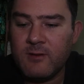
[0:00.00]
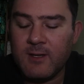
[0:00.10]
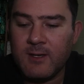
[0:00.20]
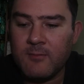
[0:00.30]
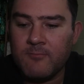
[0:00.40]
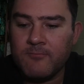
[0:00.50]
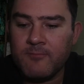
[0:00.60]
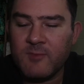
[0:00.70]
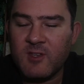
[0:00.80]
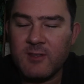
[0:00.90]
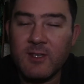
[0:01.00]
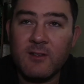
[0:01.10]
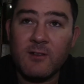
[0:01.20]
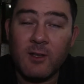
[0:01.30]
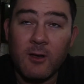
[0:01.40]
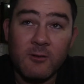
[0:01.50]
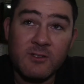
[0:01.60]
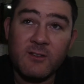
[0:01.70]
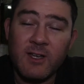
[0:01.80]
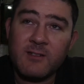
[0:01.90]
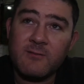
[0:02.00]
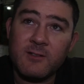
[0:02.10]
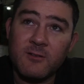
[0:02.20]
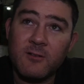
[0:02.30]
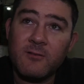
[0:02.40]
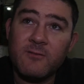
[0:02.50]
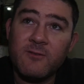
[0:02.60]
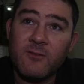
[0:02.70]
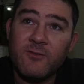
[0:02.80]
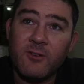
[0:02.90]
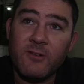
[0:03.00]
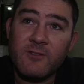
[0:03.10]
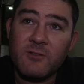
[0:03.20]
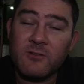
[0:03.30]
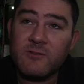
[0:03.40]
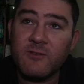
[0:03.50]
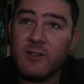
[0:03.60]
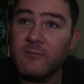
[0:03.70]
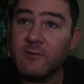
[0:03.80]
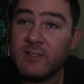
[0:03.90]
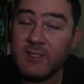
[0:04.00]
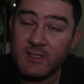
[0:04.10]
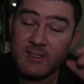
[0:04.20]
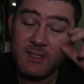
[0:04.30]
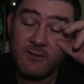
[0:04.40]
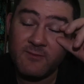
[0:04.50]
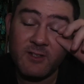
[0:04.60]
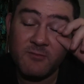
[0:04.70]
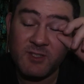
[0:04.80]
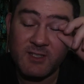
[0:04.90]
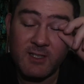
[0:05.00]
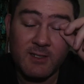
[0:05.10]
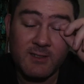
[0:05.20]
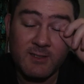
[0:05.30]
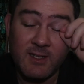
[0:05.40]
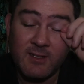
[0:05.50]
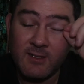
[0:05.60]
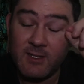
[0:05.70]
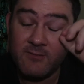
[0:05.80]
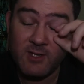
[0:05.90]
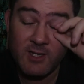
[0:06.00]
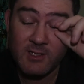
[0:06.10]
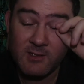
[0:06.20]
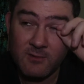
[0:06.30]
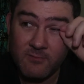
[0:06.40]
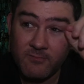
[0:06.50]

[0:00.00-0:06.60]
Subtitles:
I think the lowest I actually got for a 5-shot string was 16 feet per second standard deviation,